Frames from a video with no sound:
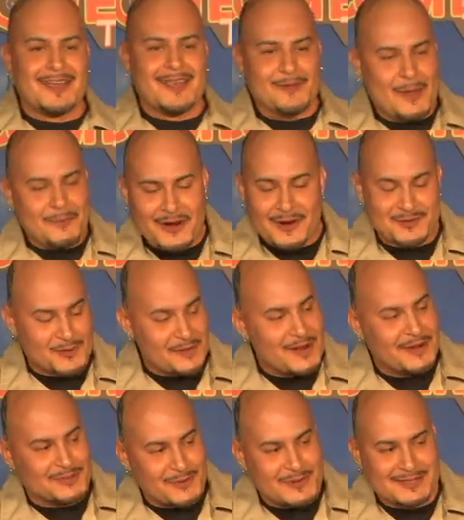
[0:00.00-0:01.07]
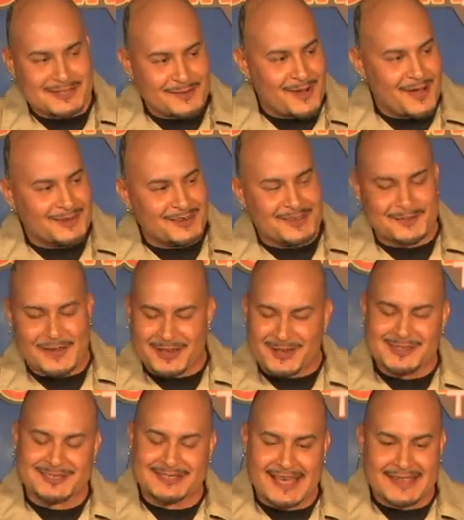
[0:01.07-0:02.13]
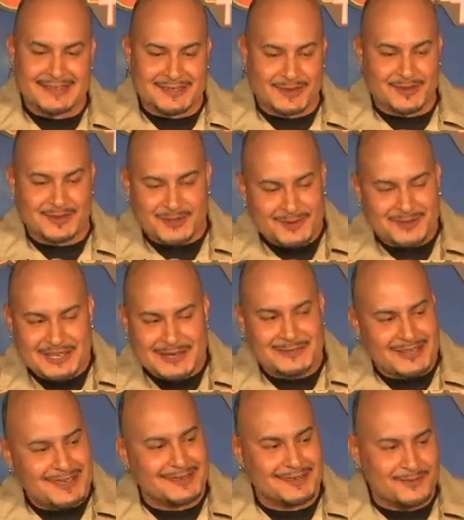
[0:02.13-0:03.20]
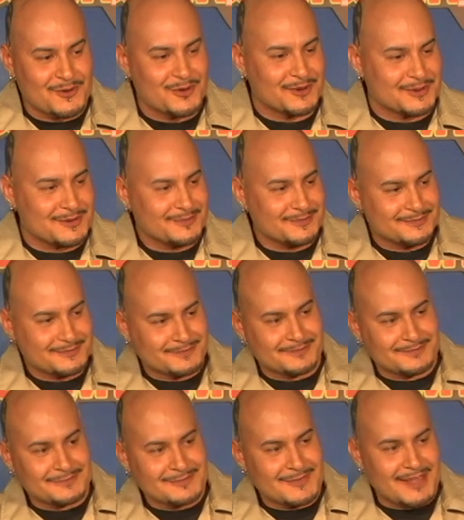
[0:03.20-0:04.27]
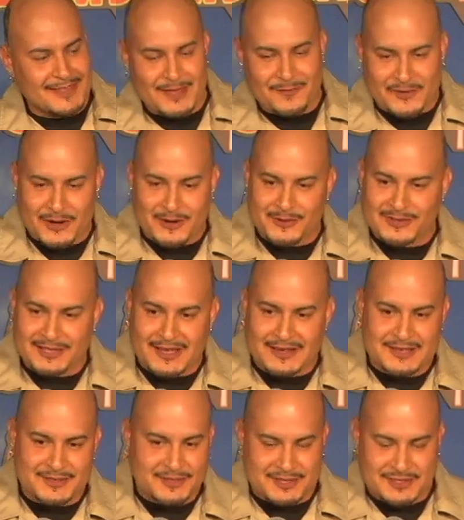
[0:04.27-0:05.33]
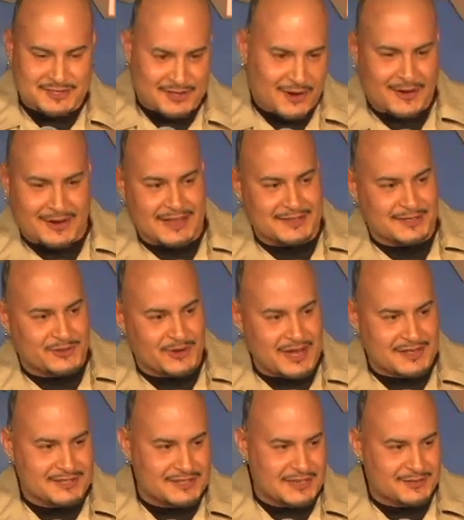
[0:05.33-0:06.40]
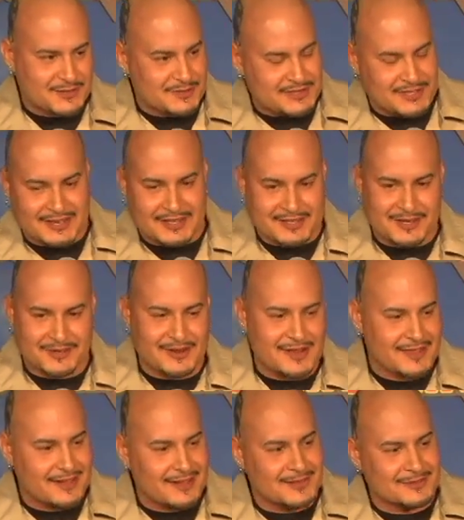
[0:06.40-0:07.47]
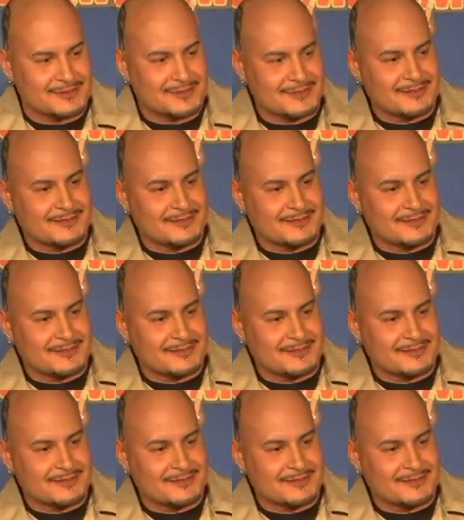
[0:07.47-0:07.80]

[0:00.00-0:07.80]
My parents were married 20-some odd years, man, couldn't stand each other. Too cheap to get a divorce. Yeah, they figured it was a lot easier just to talk all kinds of trash and take turns kicking each other out of the house.